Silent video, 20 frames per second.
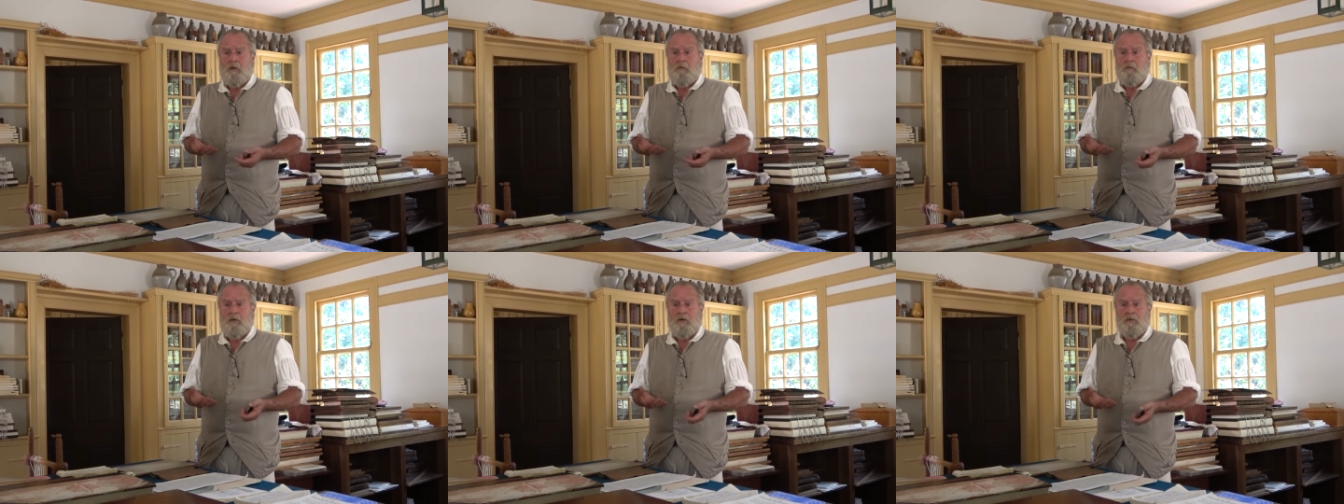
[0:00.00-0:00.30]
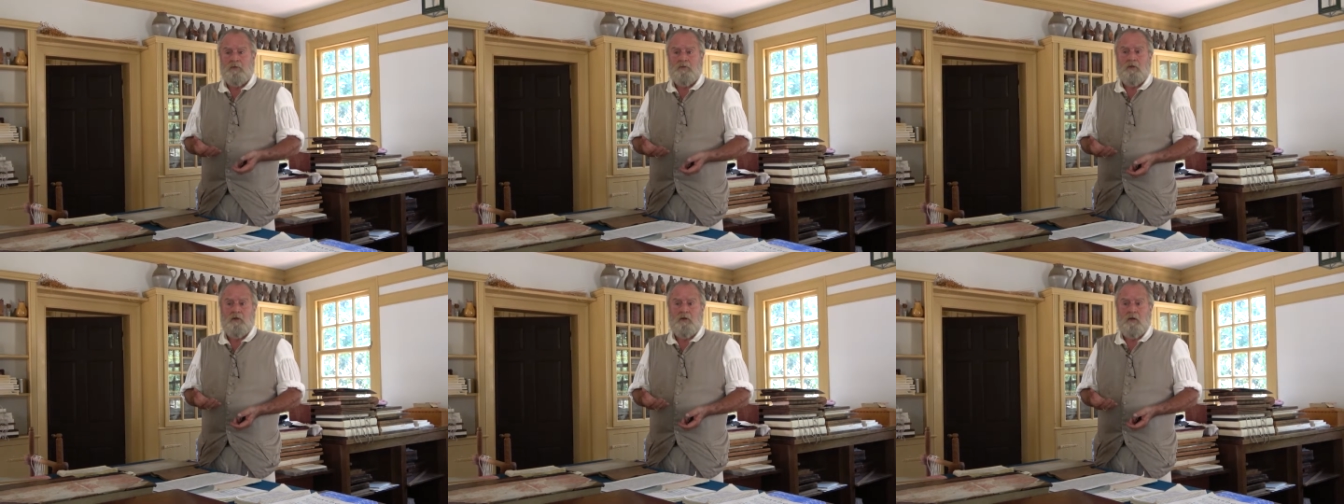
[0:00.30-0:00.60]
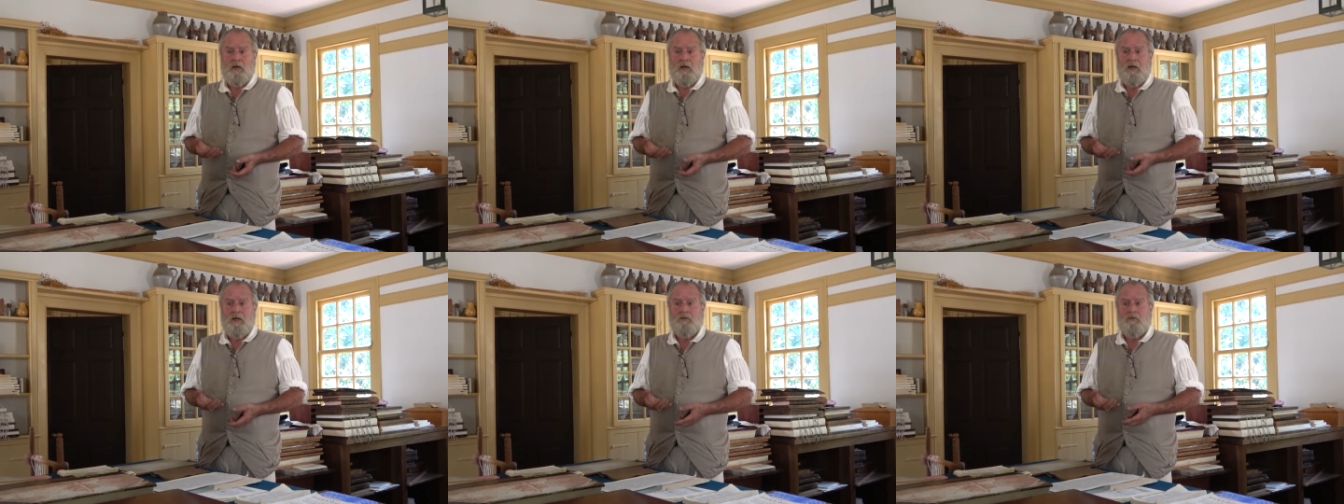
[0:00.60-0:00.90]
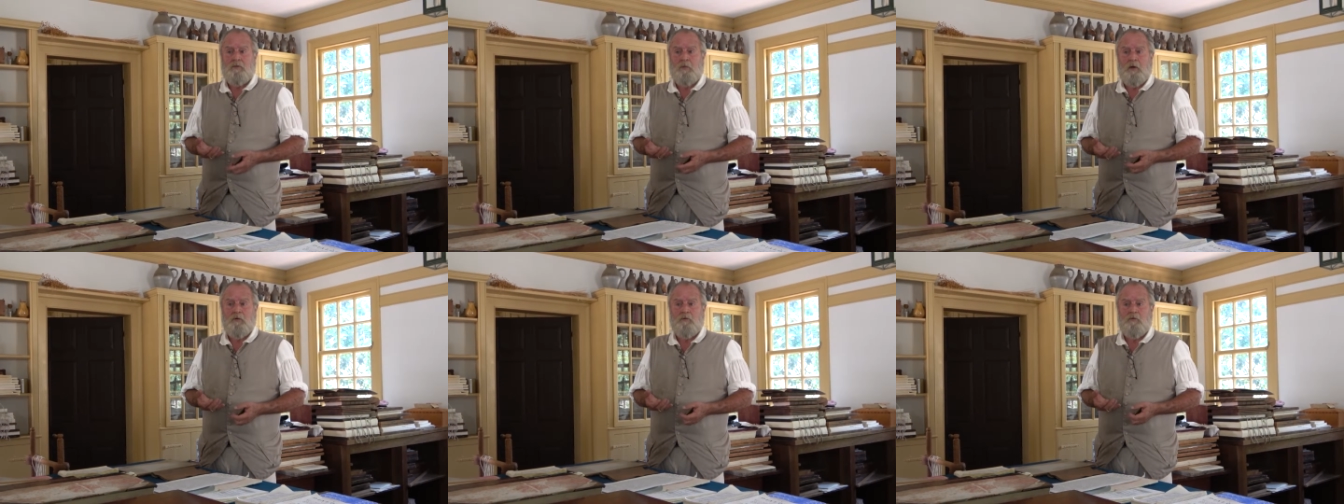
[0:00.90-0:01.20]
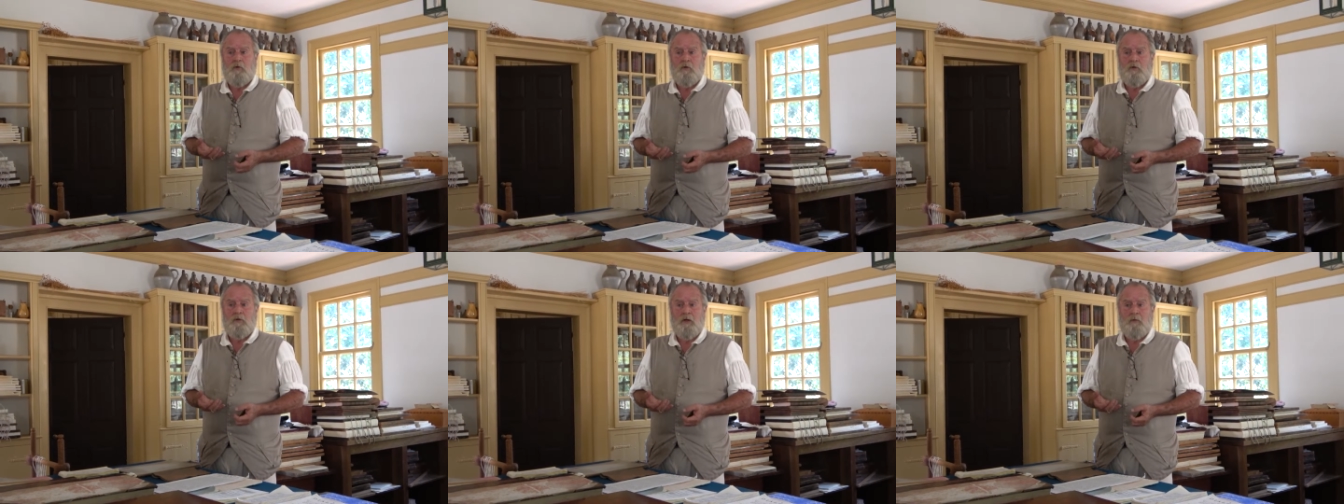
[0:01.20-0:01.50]
but it's going to last about
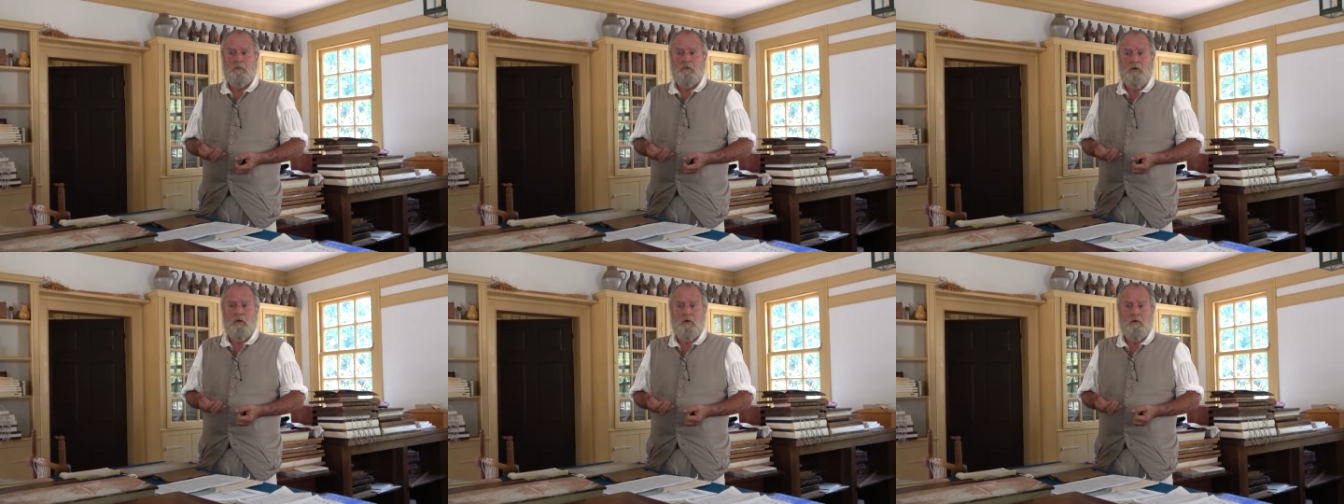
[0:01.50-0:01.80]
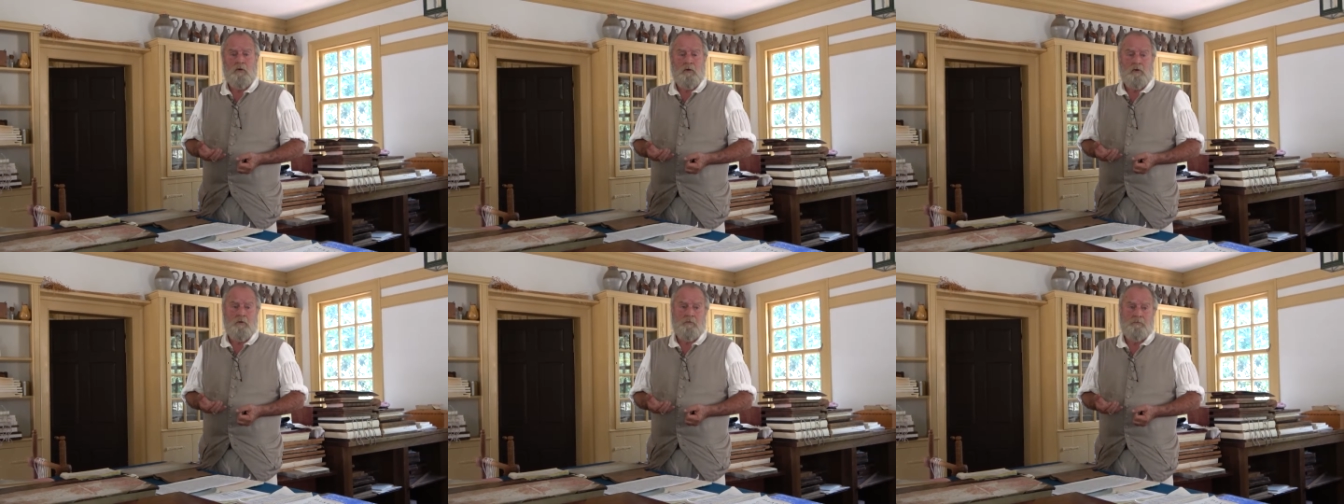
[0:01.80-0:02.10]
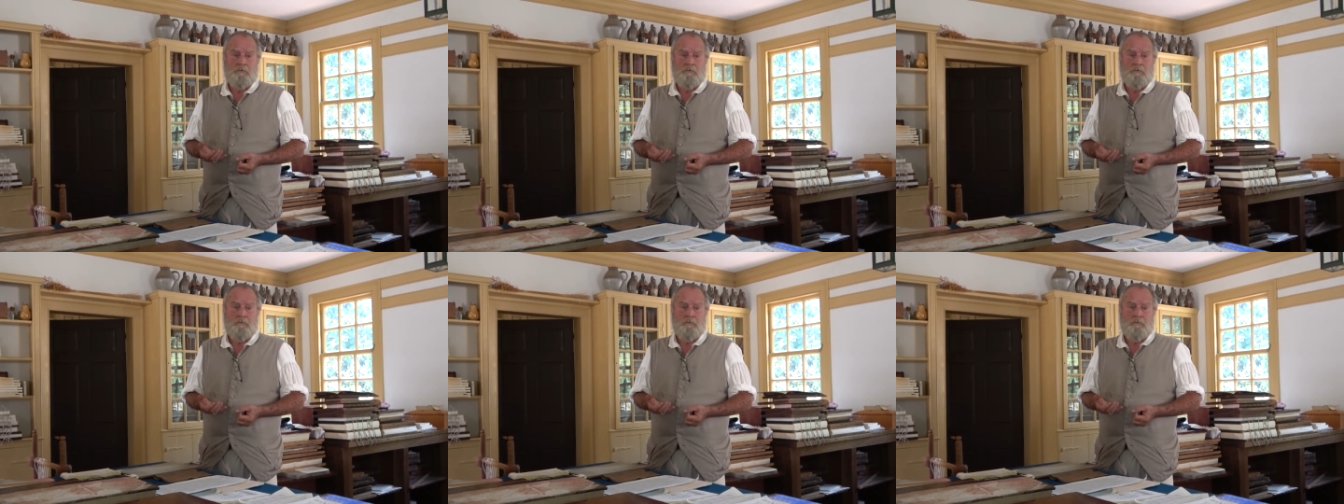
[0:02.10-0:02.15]
4 times longer.